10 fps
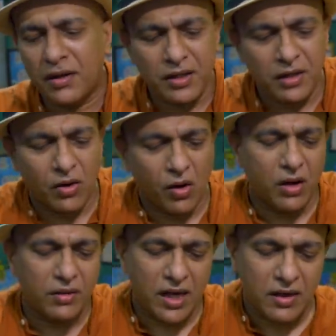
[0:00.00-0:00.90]
curry
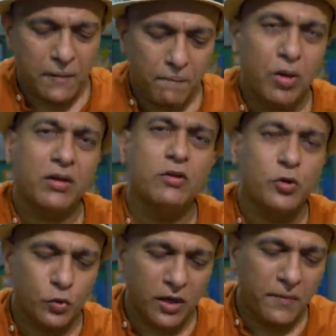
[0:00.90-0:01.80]
or that
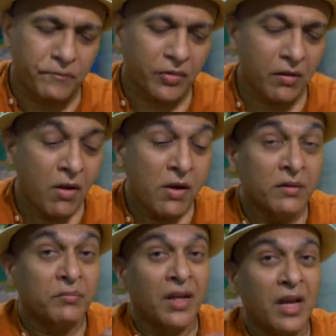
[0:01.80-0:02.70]
mutton chukka.
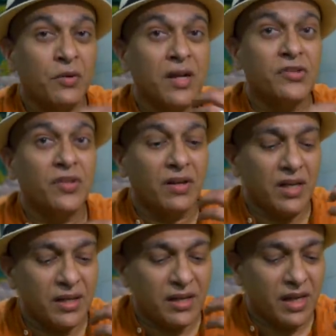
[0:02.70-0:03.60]
And you can
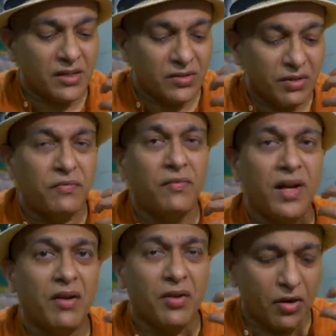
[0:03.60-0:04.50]
certainly taste the
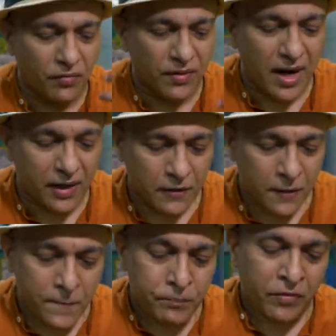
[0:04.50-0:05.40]
flavor of that
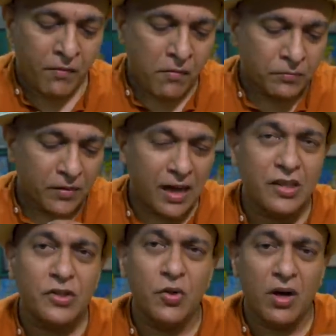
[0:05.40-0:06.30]

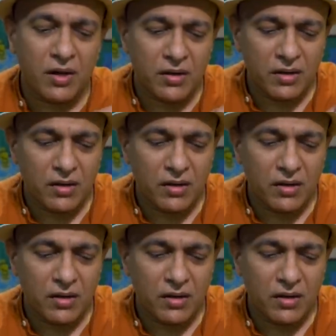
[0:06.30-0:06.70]
as you are